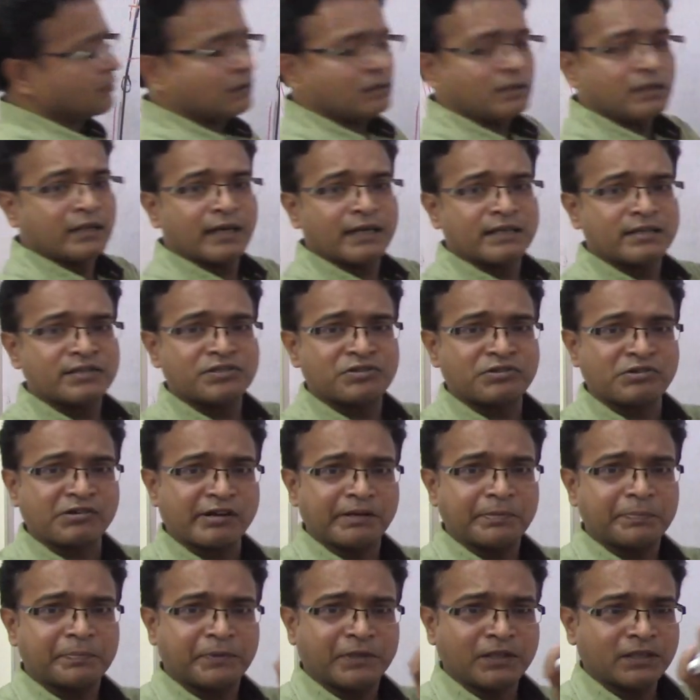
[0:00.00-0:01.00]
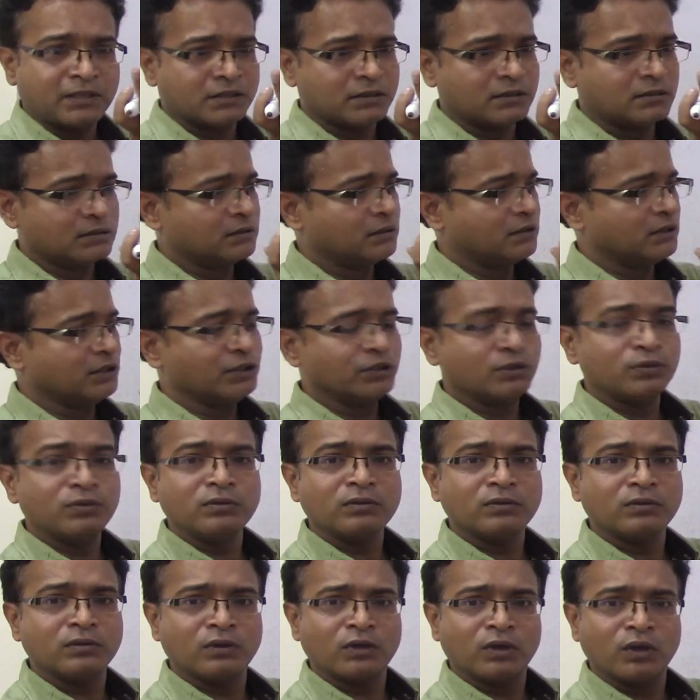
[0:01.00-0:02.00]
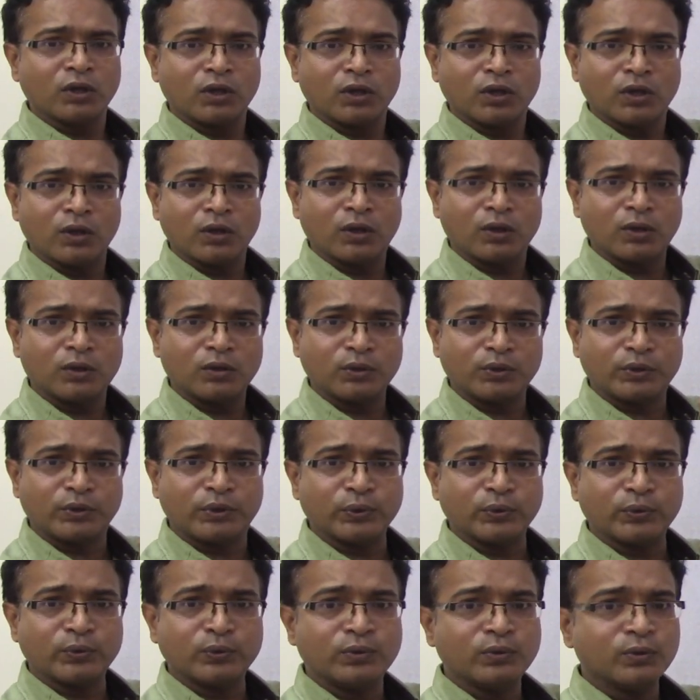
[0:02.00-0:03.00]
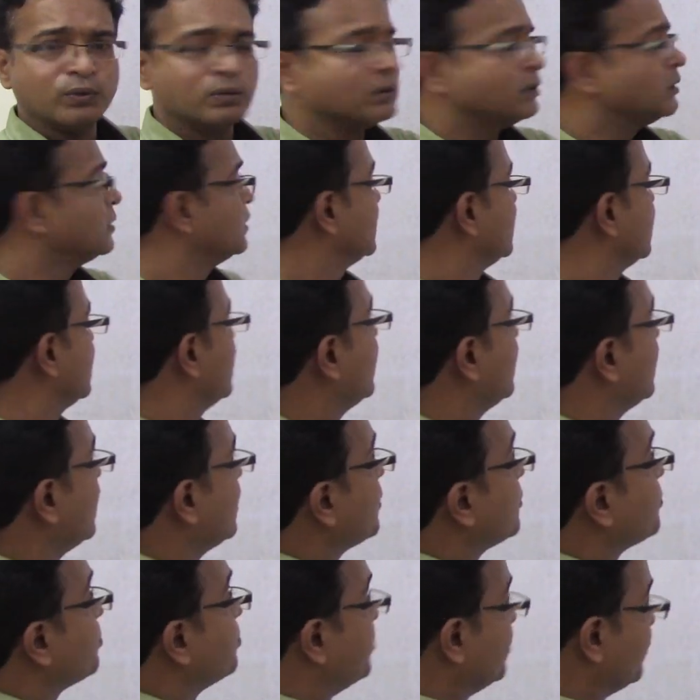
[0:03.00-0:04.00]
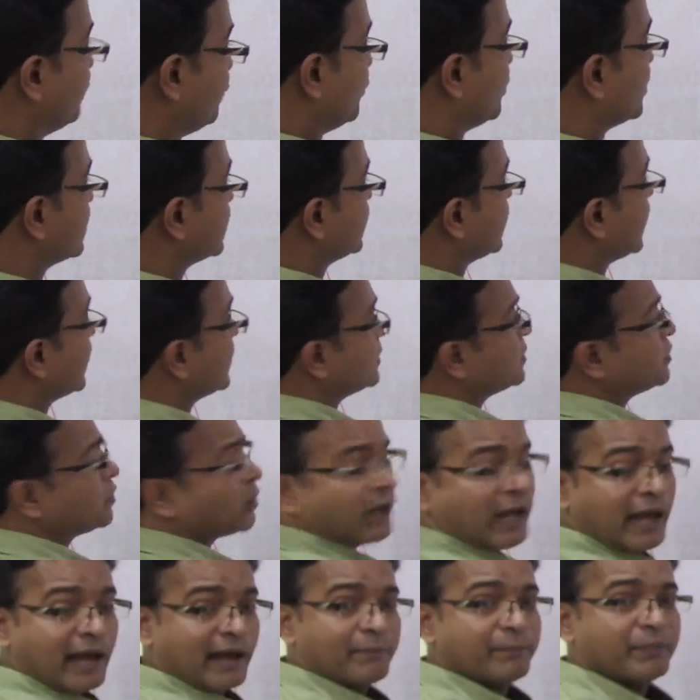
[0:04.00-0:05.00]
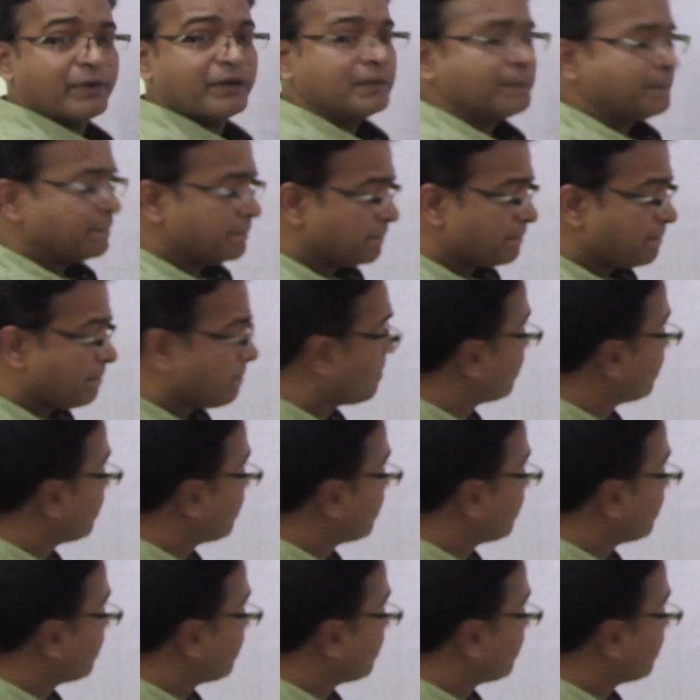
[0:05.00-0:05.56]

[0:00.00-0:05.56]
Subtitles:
gets stripped into two. Before that to happen,